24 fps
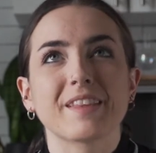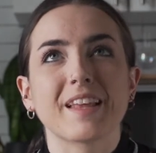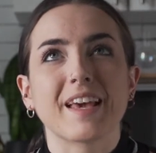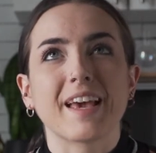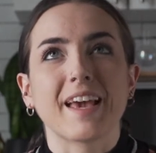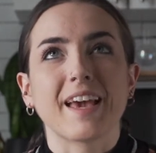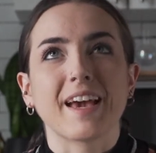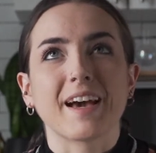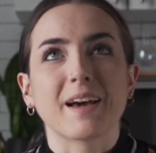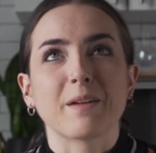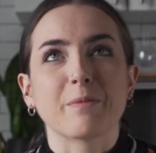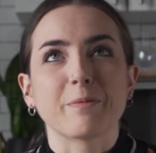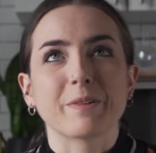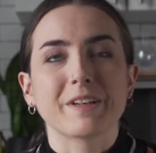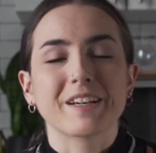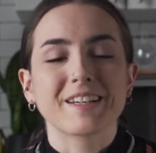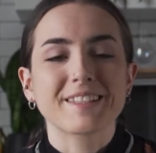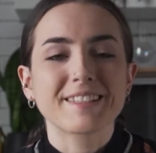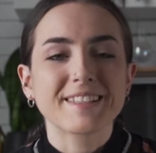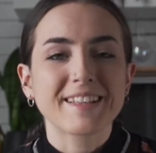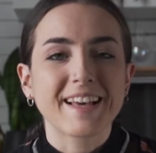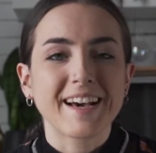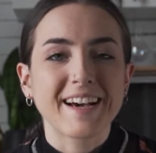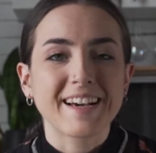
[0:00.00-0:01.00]
and
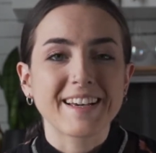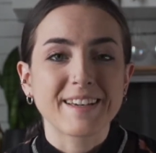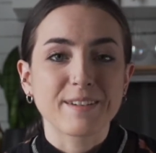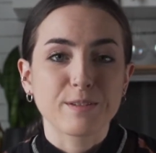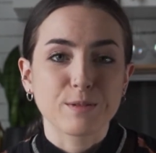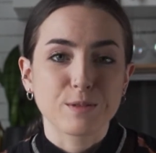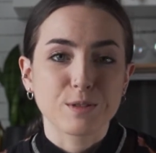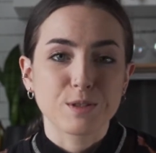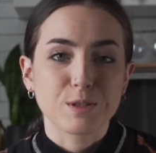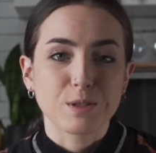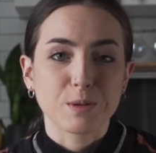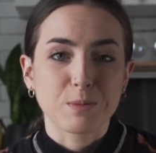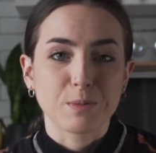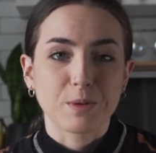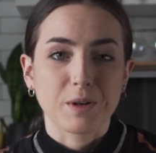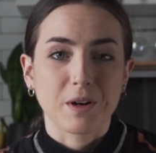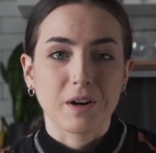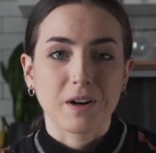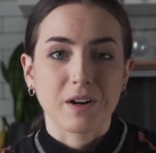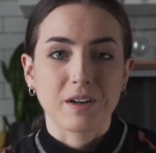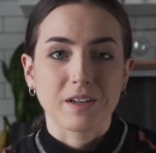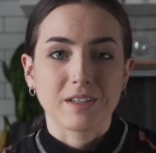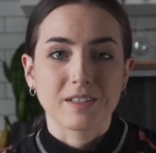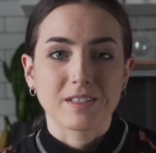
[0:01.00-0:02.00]
because of that it was super
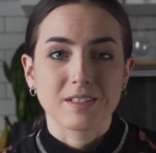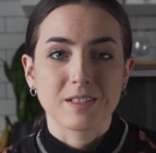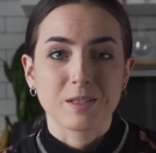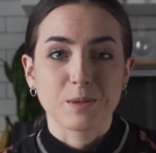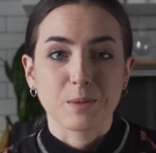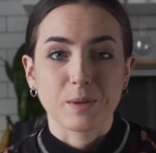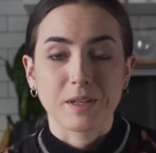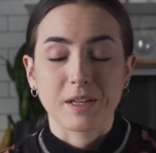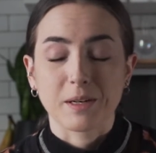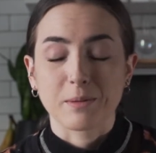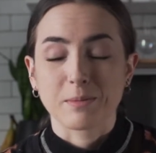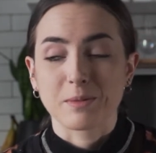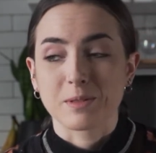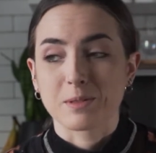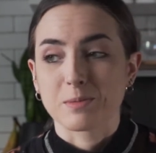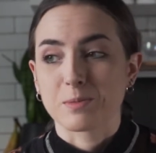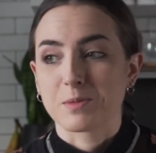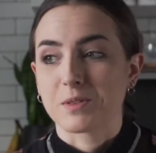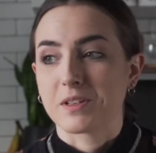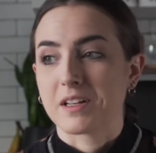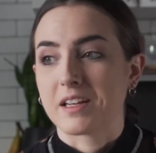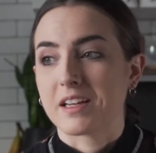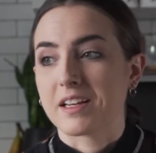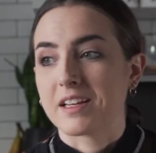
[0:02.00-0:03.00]
hard to wake up this
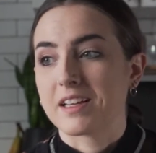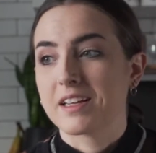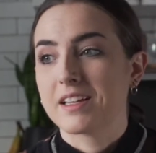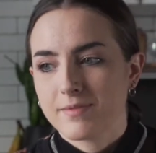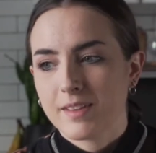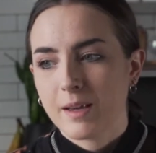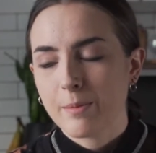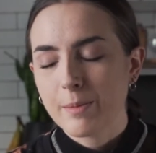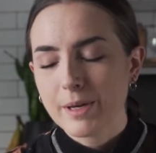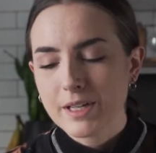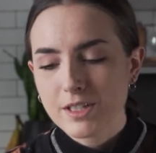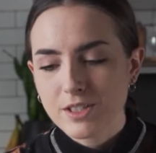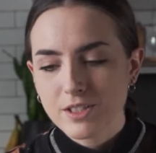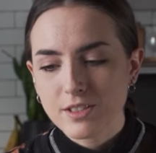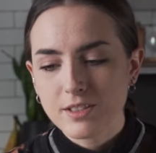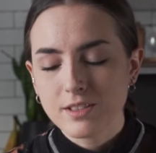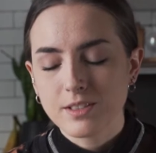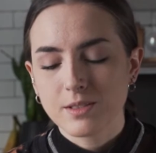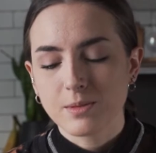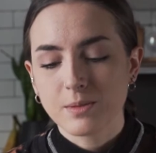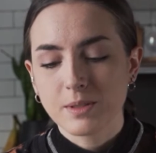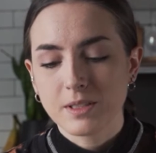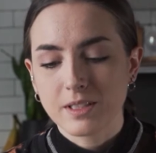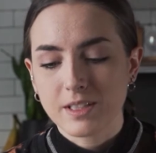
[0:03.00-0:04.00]
morning. I'm actually
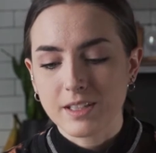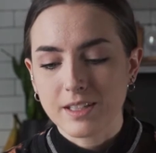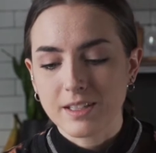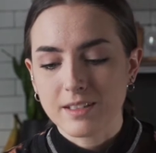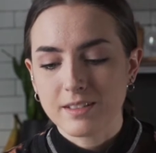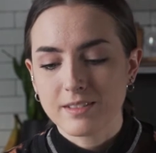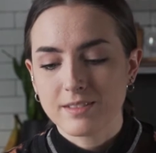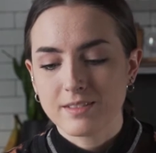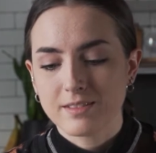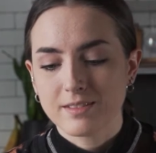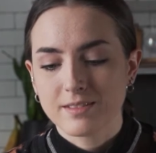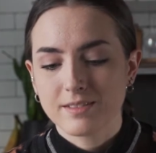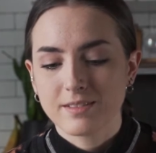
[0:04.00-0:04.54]
doing good.